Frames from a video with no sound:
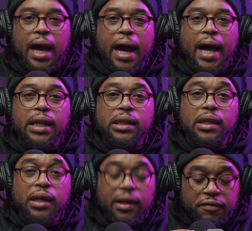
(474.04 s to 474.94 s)
I
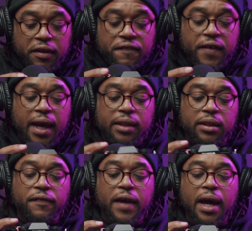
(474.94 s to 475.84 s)
love the fact
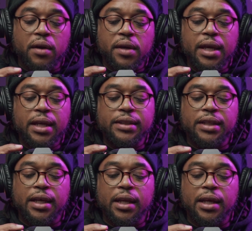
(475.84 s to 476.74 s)
of how
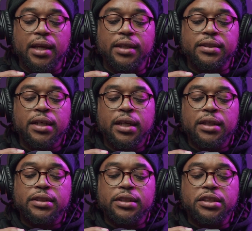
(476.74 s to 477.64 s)
easy it is
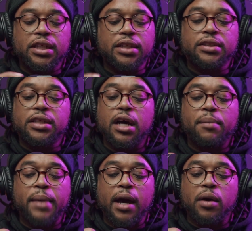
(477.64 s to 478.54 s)
to just
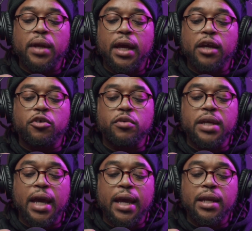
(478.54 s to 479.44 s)
come out and
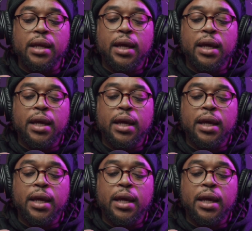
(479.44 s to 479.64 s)
create